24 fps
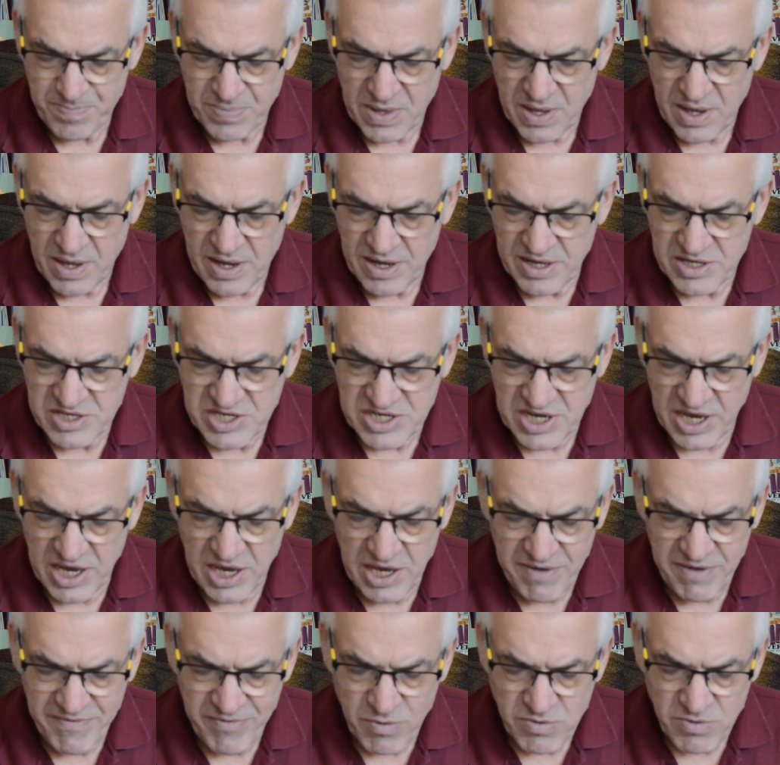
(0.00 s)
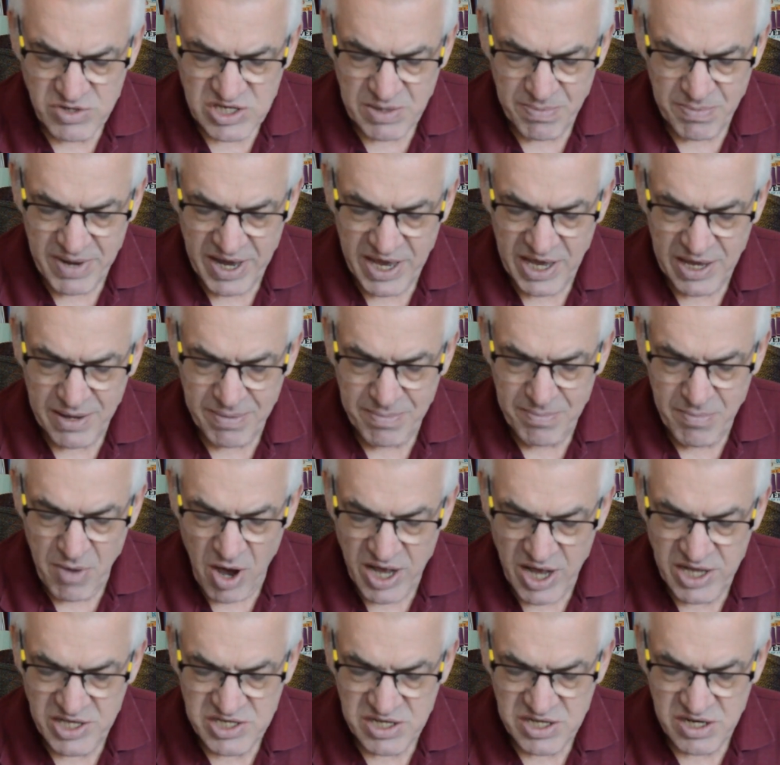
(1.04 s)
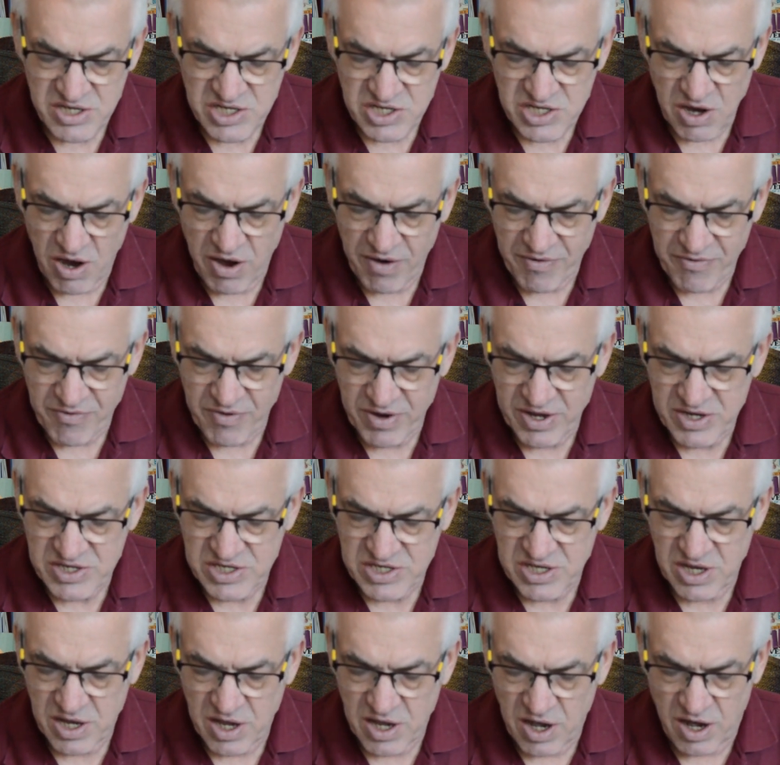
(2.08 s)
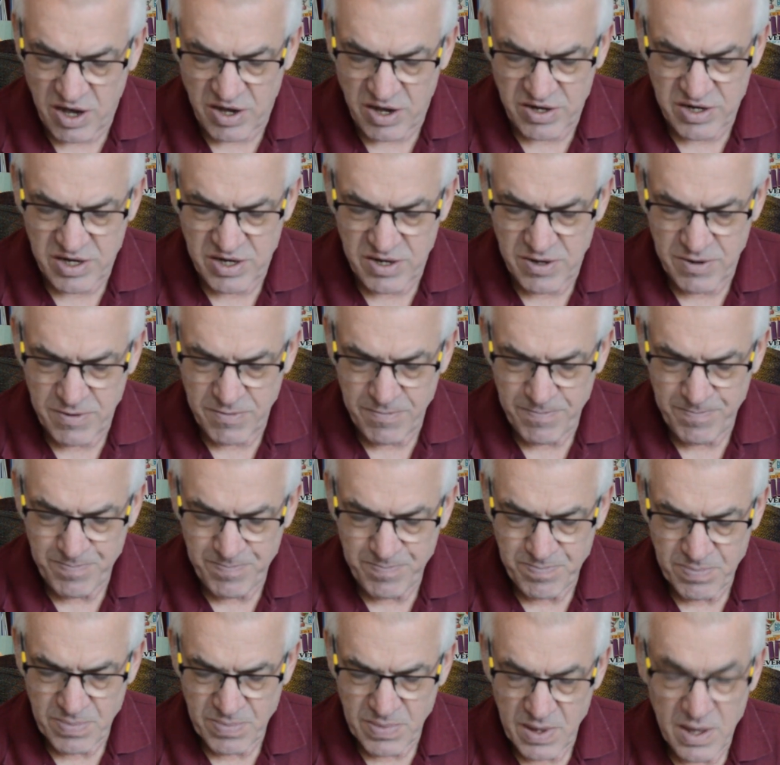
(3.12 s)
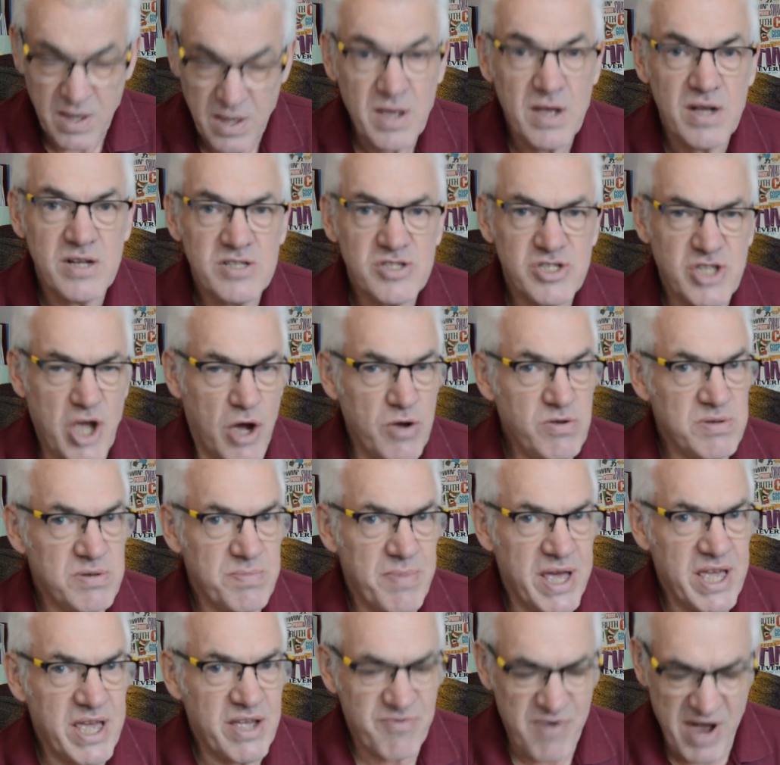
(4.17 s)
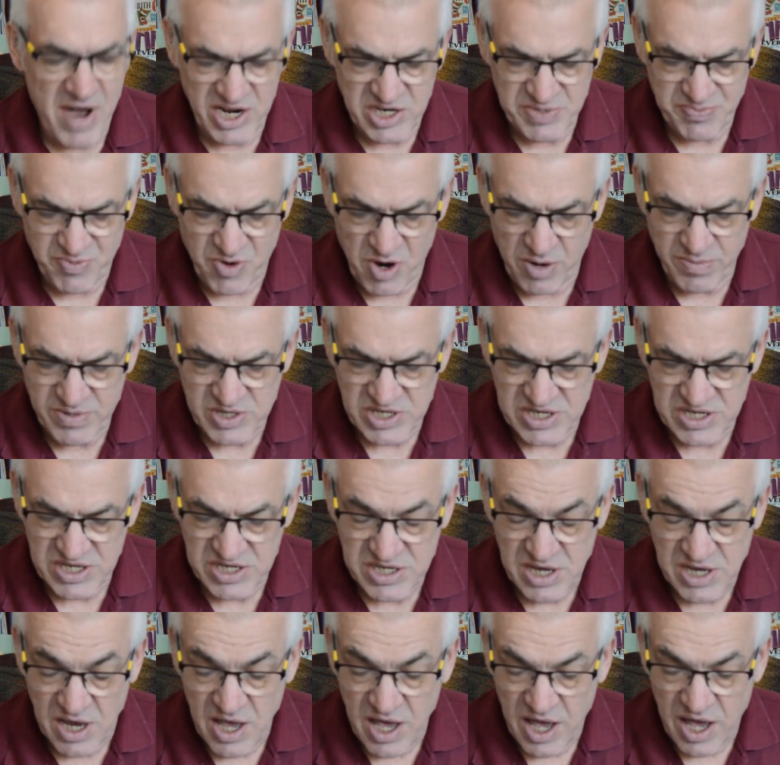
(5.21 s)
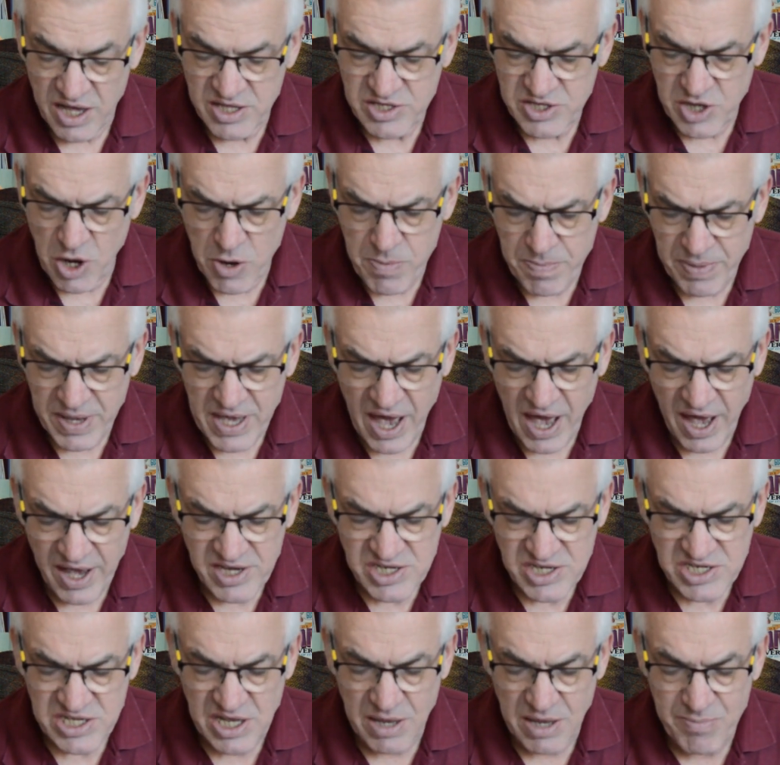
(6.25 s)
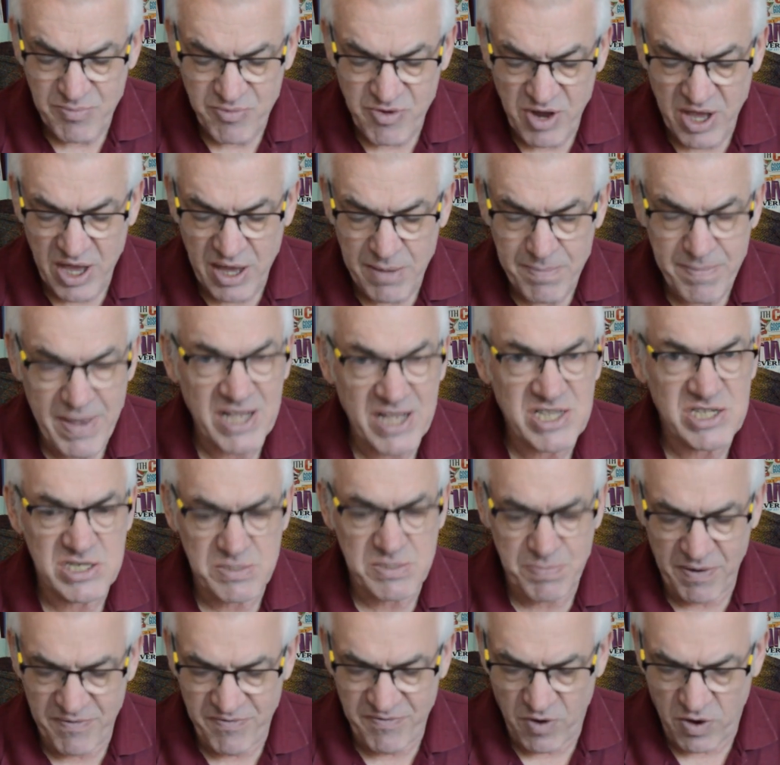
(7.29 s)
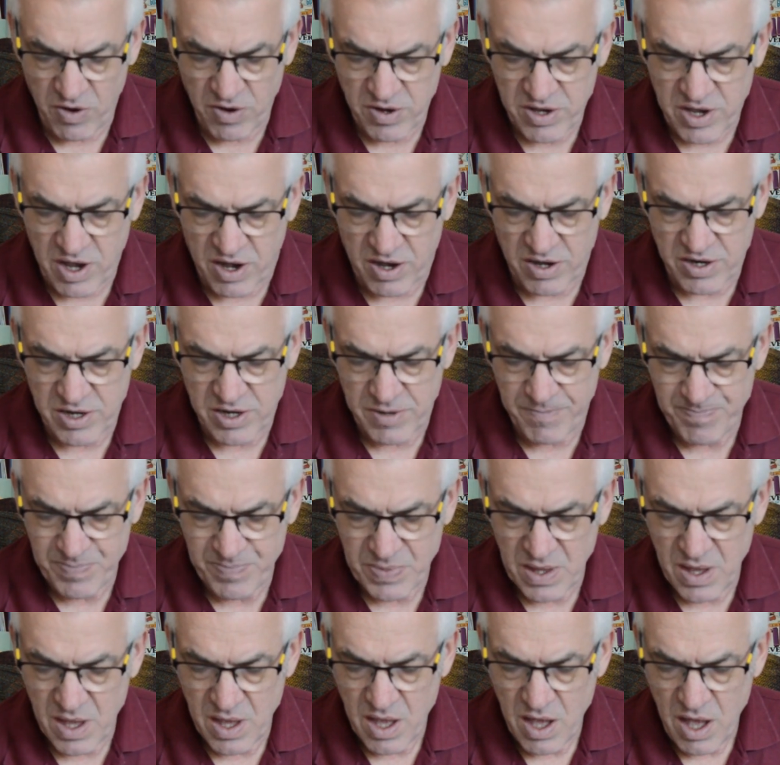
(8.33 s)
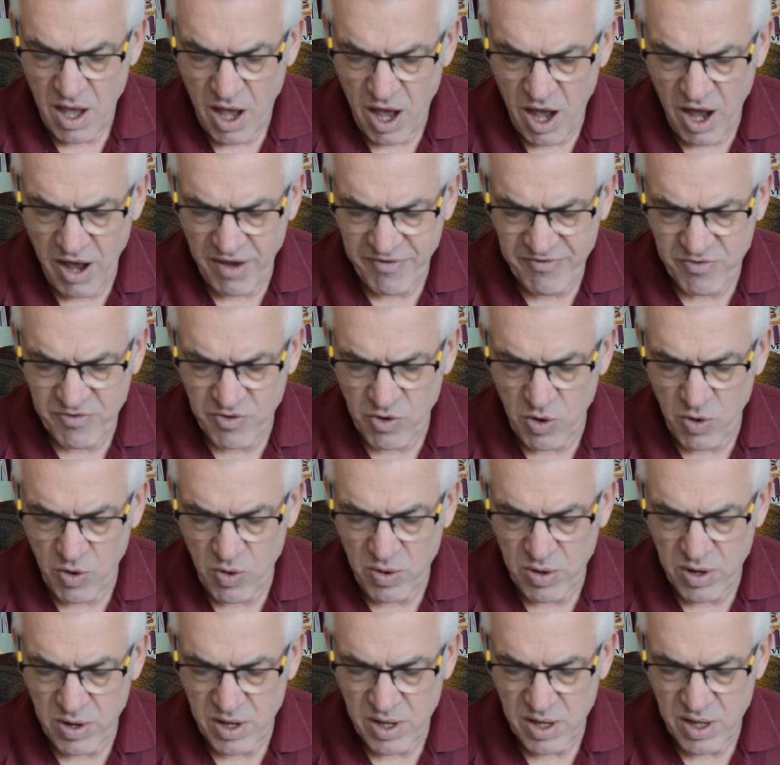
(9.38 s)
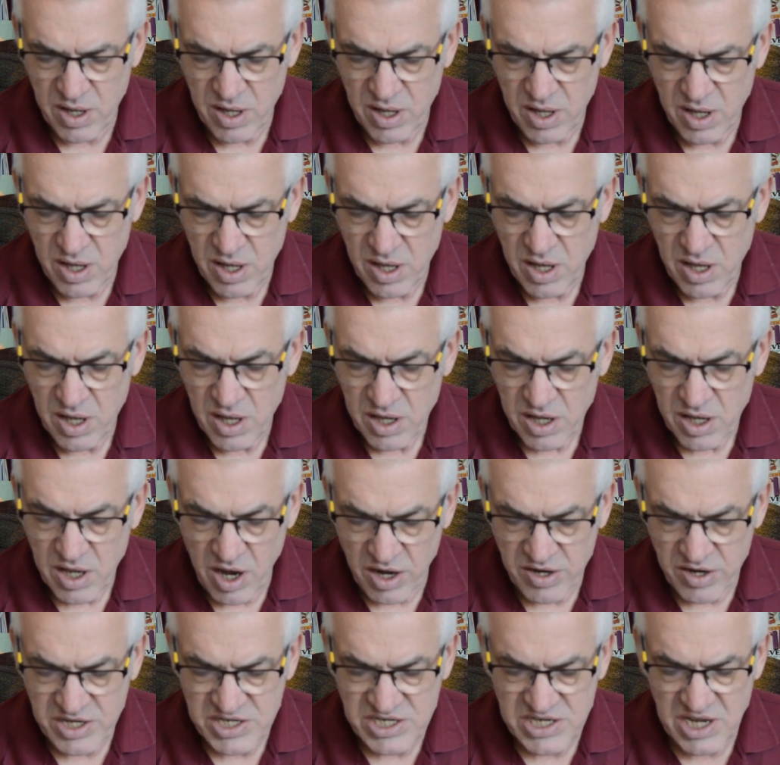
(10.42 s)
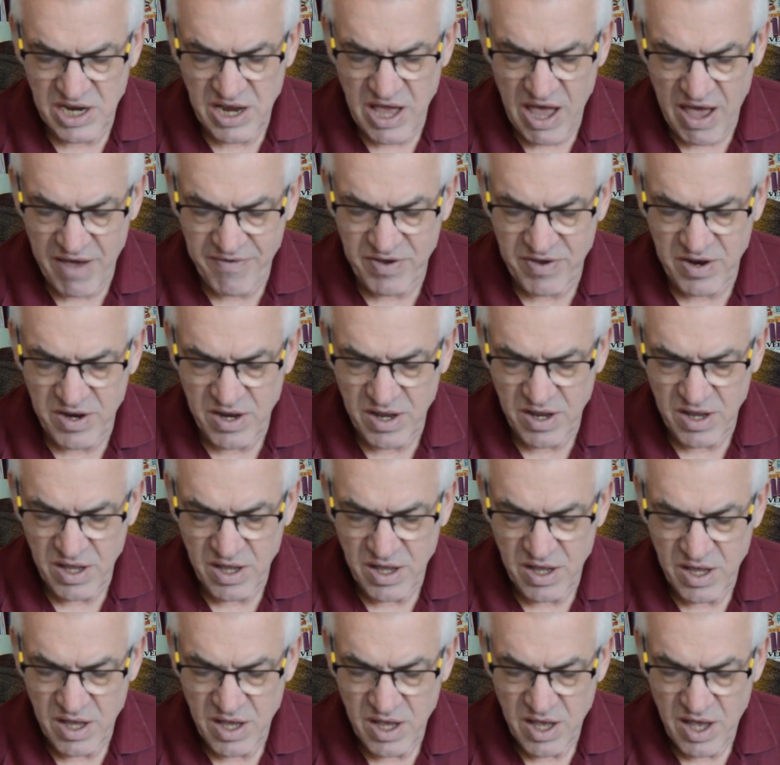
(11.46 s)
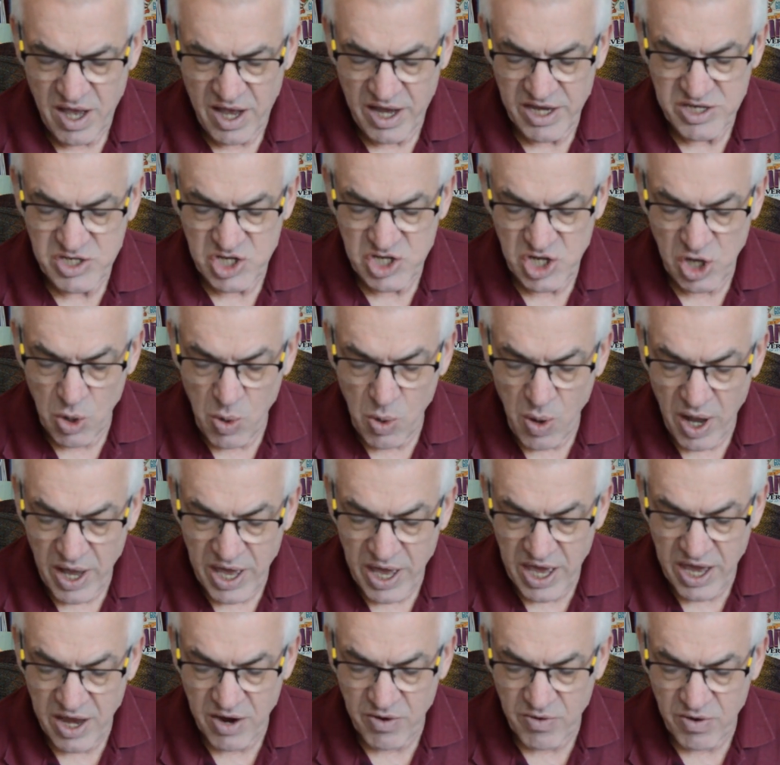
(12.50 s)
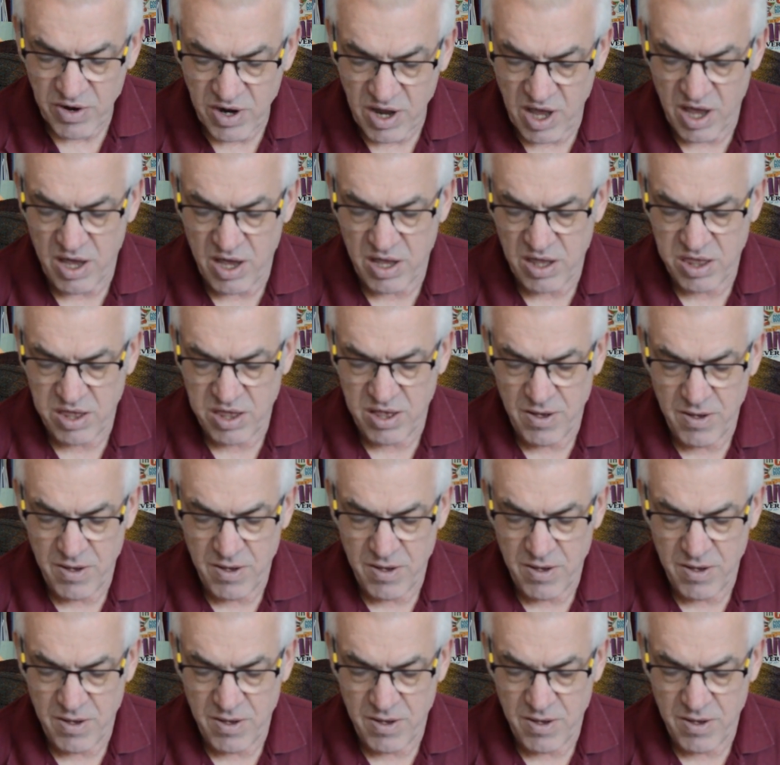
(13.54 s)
It's evil to make mindless offerings to God. Don't make rash promises, and don't be hasty in bringing matters before God. After all, God is in heaven and you are here on earth.